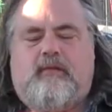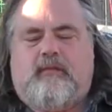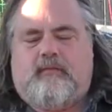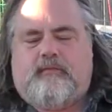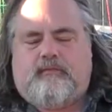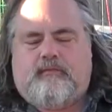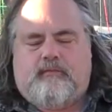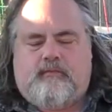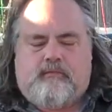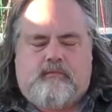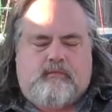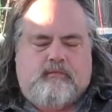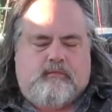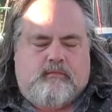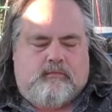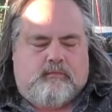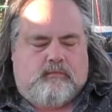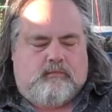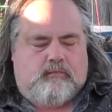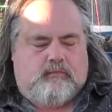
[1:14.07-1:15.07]

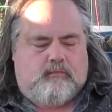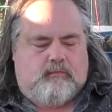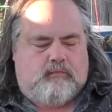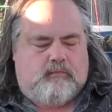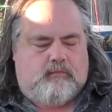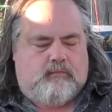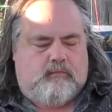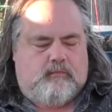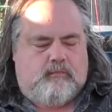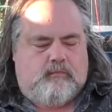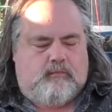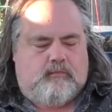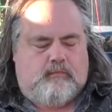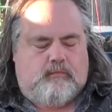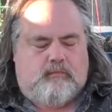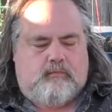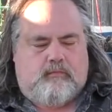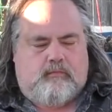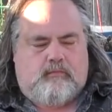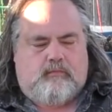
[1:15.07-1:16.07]

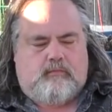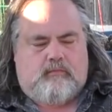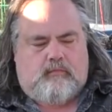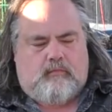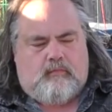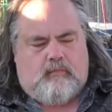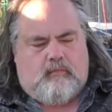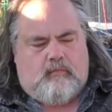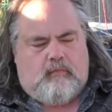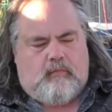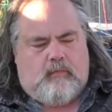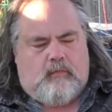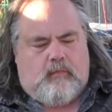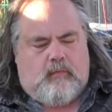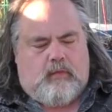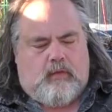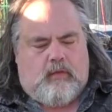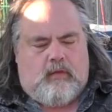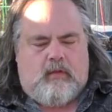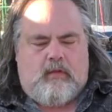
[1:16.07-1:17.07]

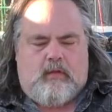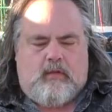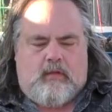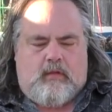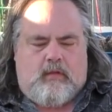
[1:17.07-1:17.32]
(no one is talking)